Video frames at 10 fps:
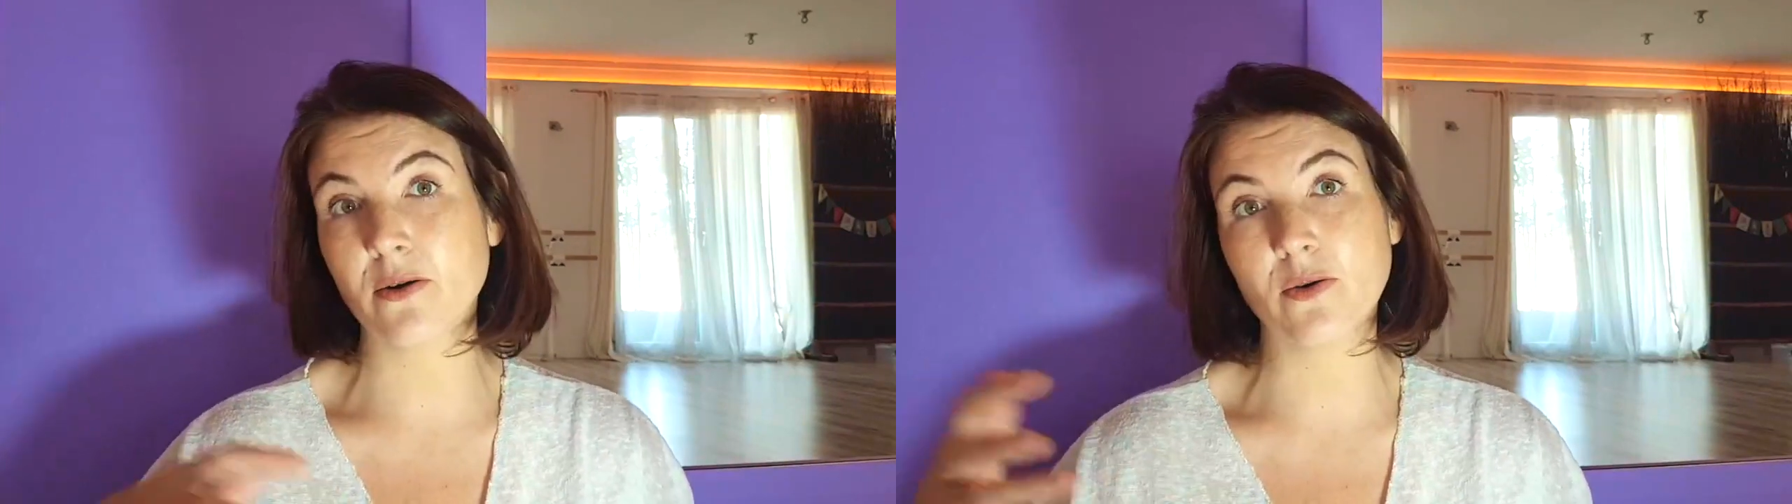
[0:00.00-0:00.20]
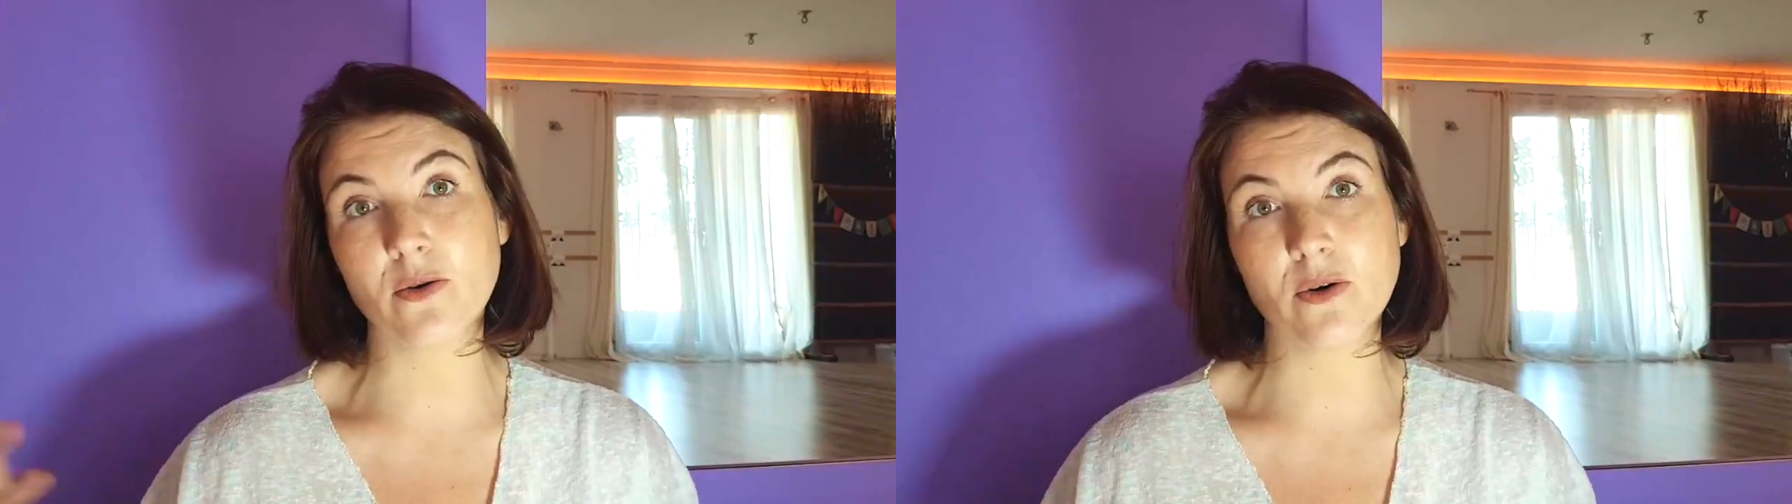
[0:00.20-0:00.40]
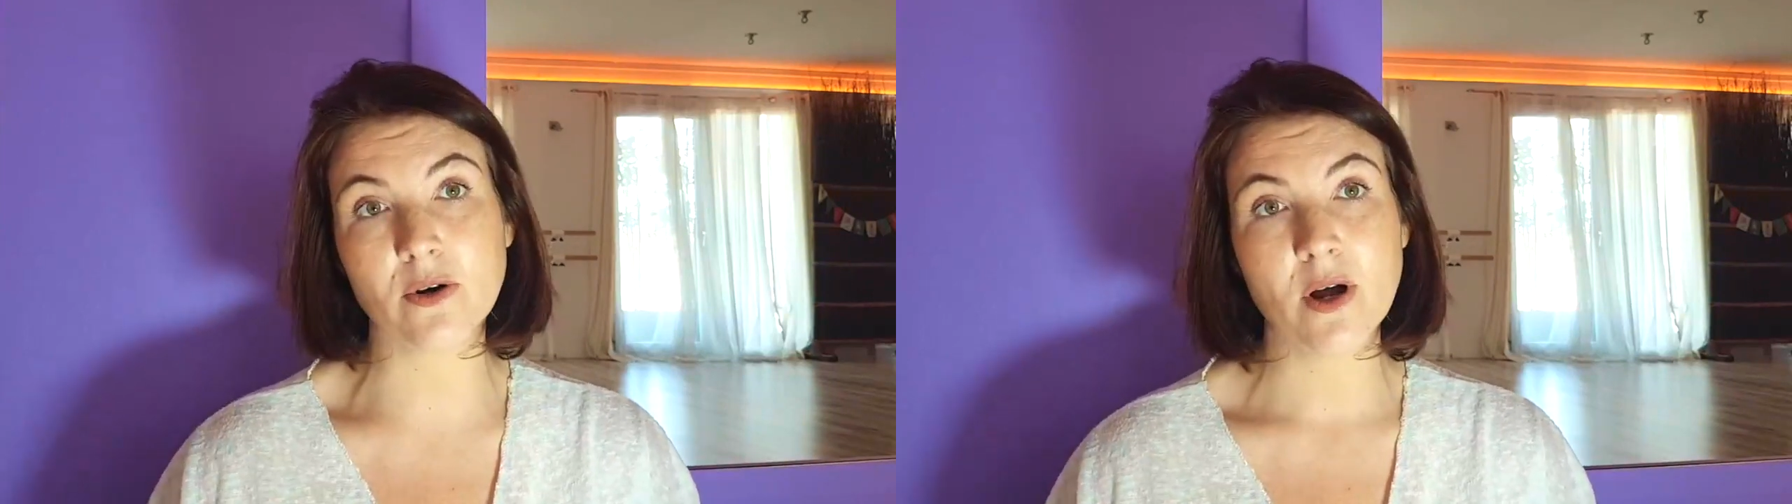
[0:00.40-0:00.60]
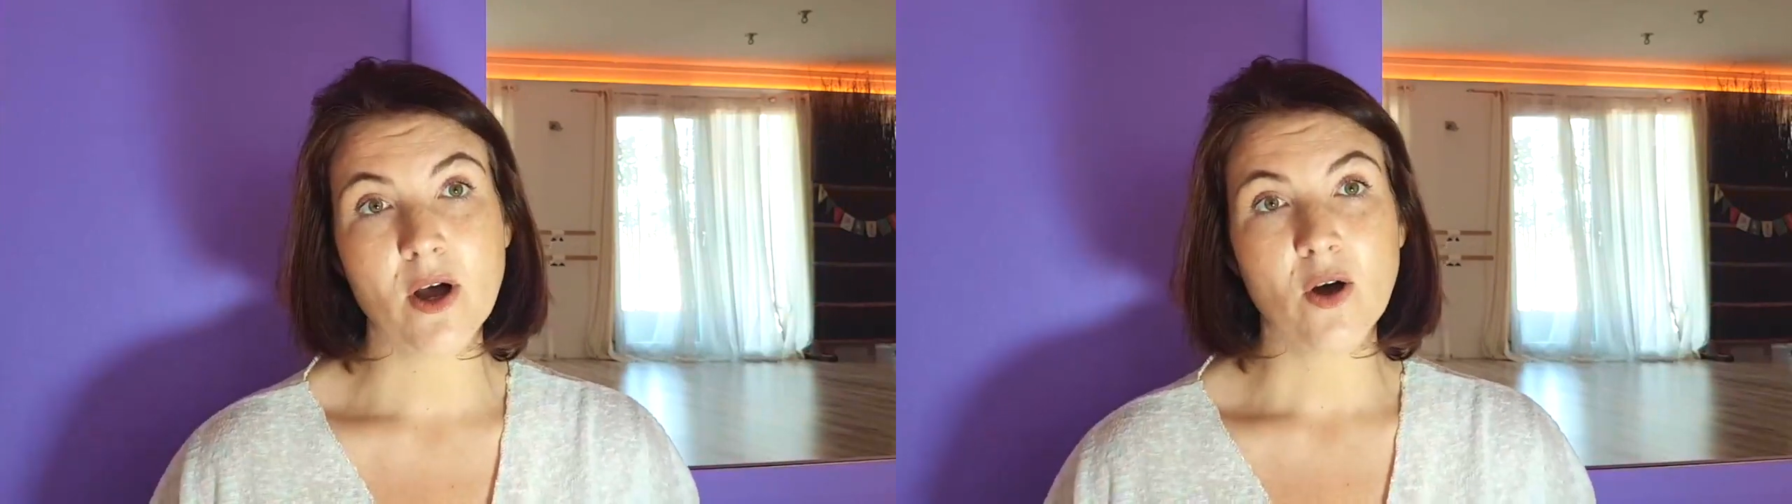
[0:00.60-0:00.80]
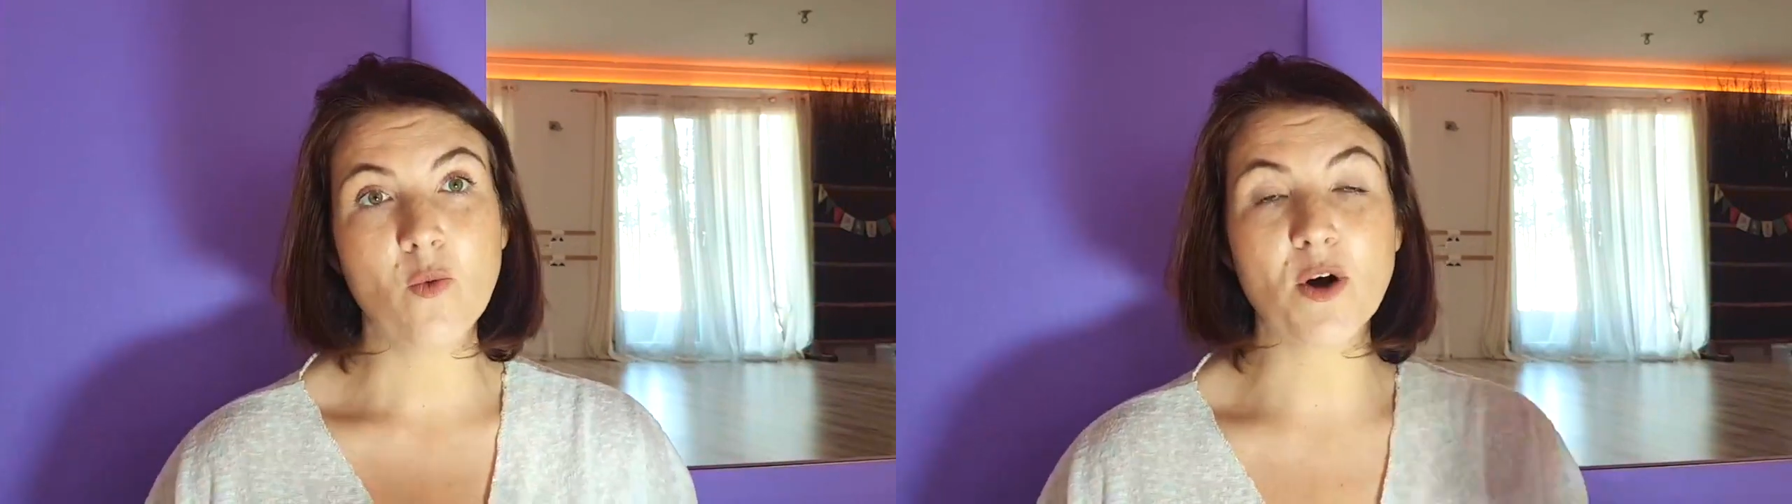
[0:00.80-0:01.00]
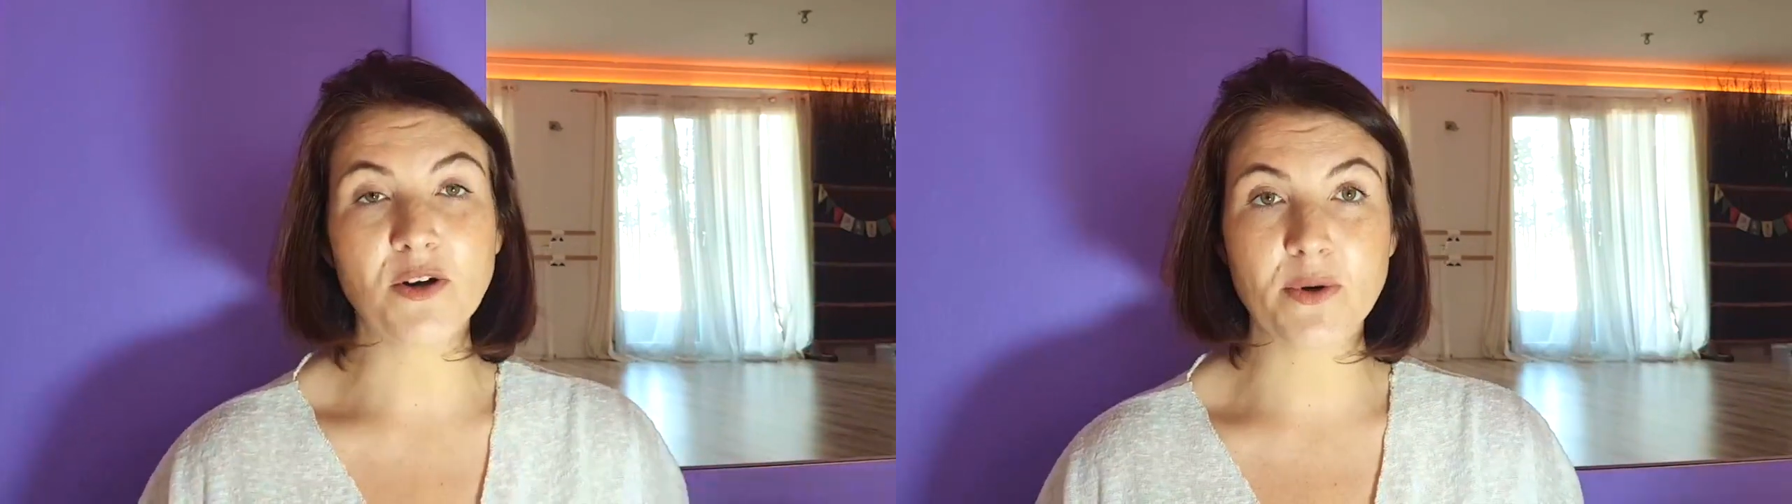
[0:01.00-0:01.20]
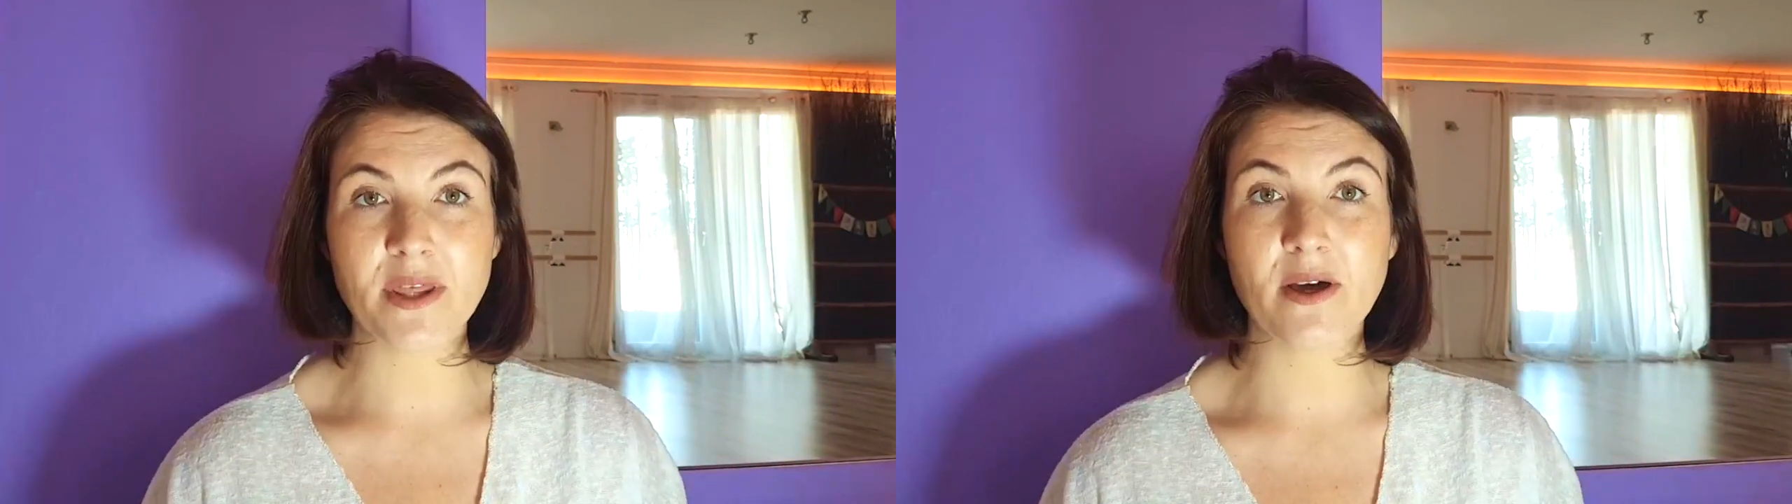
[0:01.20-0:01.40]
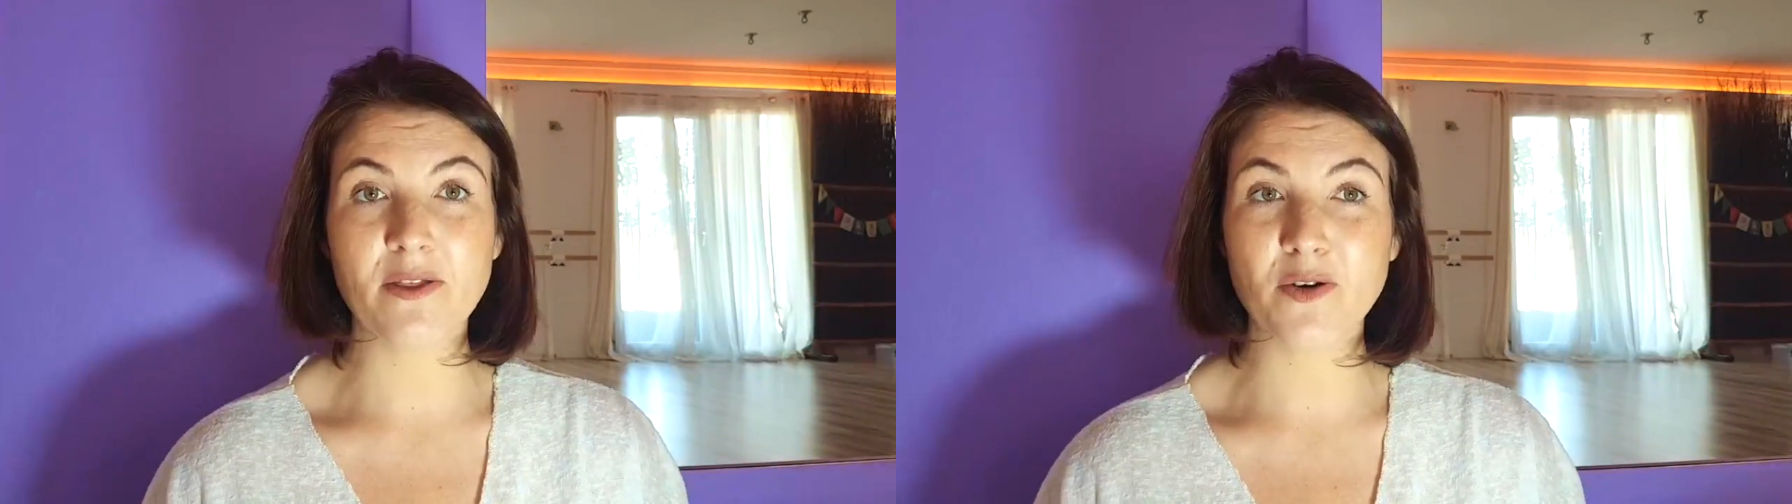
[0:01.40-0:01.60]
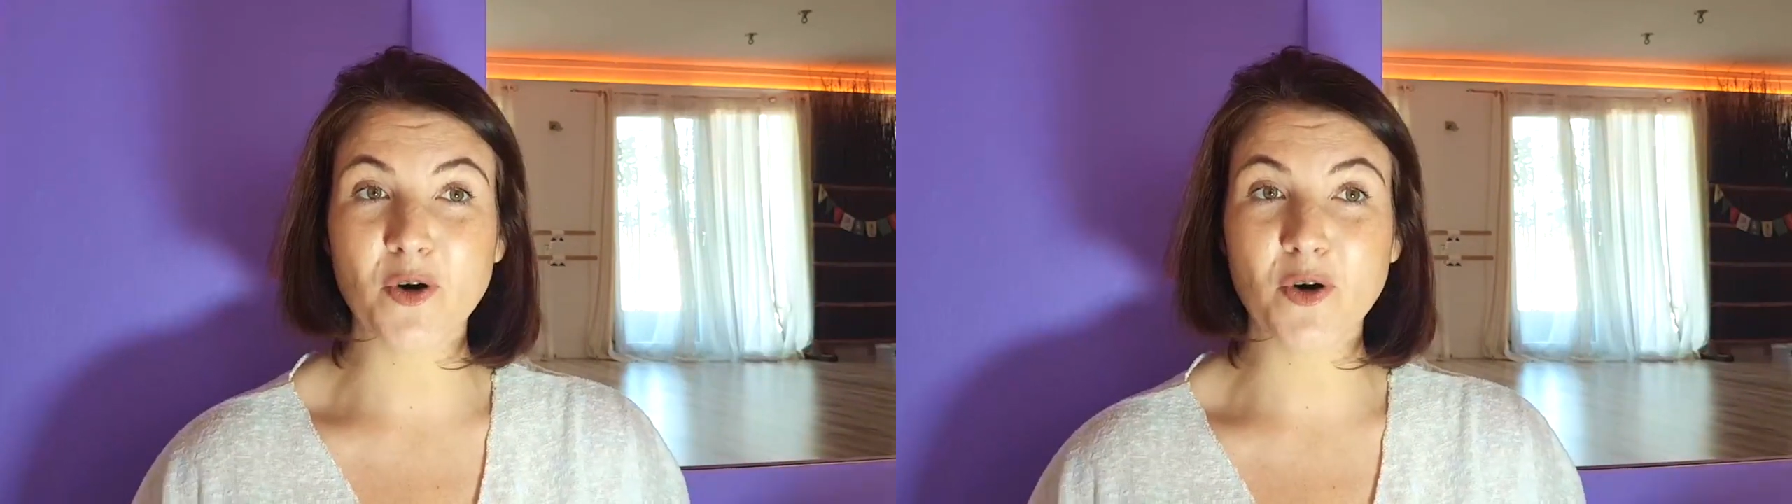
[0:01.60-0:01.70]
or one or the other,